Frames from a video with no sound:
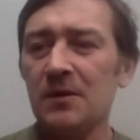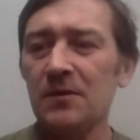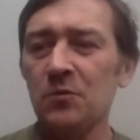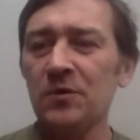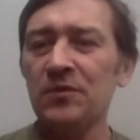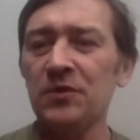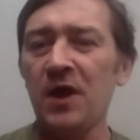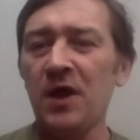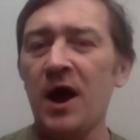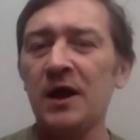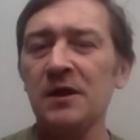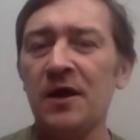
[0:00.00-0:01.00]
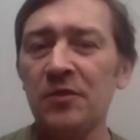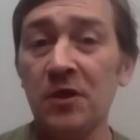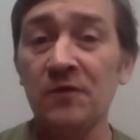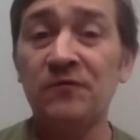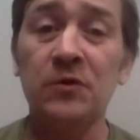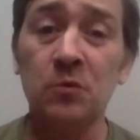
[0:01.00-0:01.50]
with the I
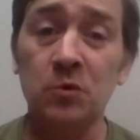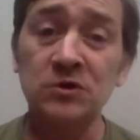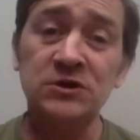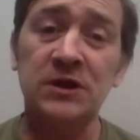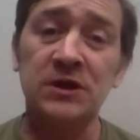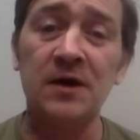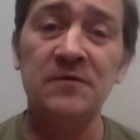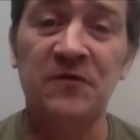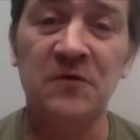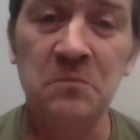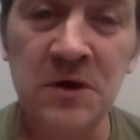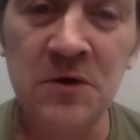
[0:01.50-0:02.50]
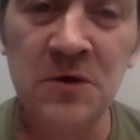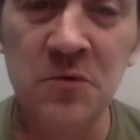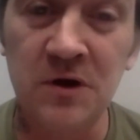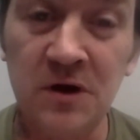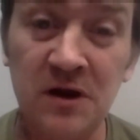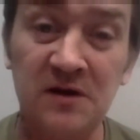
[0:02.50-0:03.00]
the, there was a time for me
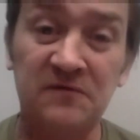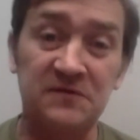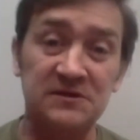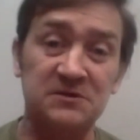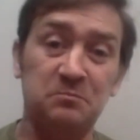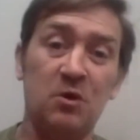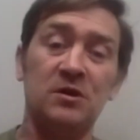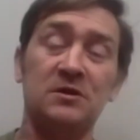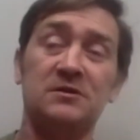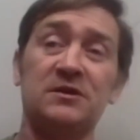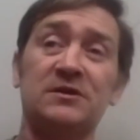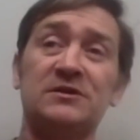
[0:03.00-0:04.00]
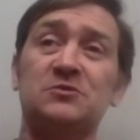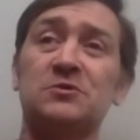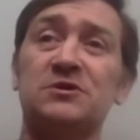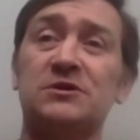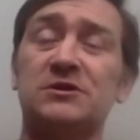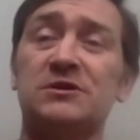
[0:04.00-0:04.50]
when leftist politics
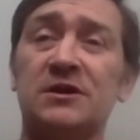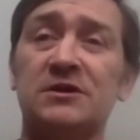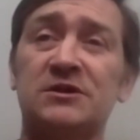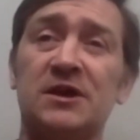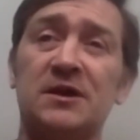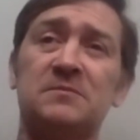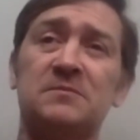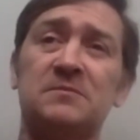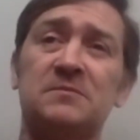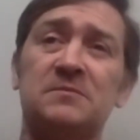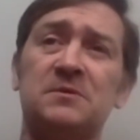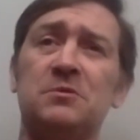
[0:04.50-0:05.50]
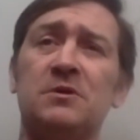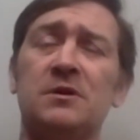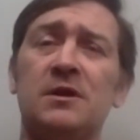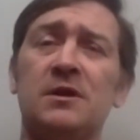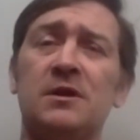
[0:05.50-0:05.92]
was acceptable.